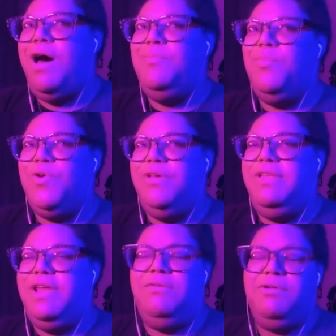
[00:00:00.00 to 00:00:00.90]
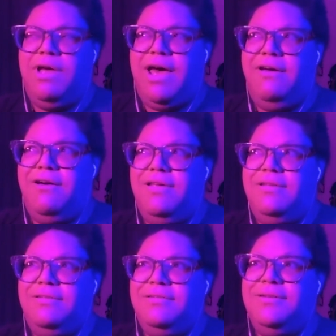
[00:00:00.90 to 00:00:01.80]
more than I rely on
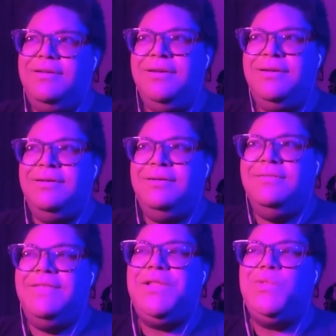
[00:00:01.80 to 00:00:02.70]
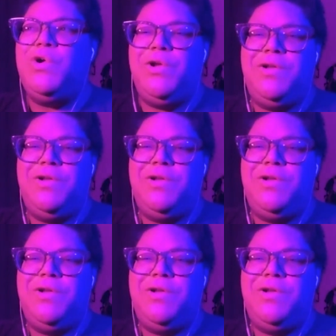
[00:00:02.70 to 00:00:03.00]
like learned